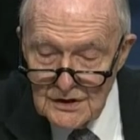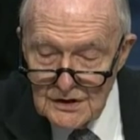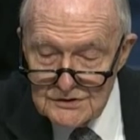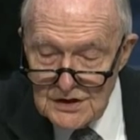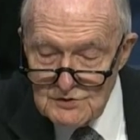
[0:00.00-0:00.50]

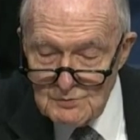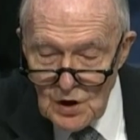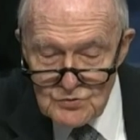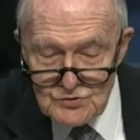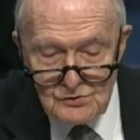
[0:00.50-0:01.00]
seems
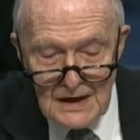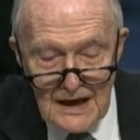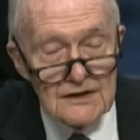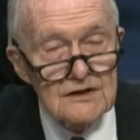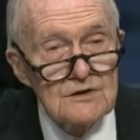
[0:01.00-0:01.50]
most
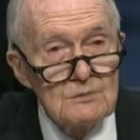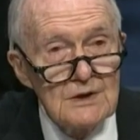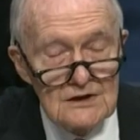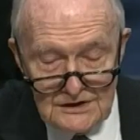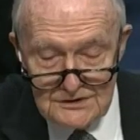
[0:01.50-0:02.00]
dramatic in the
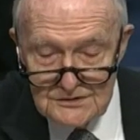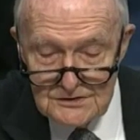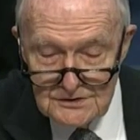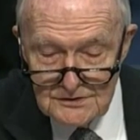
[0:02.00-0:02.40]
Middle East,